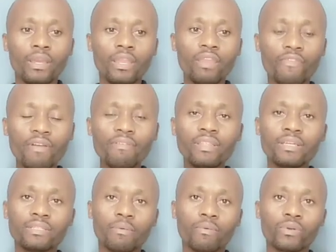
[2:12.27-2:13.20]
if ever
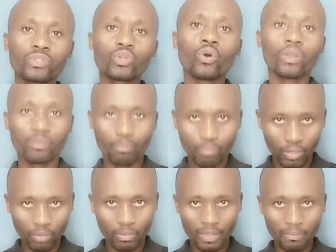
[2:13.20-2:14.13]
there's a scoring
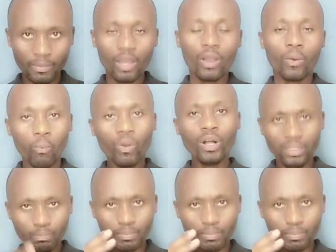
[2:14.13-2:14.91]
problem, will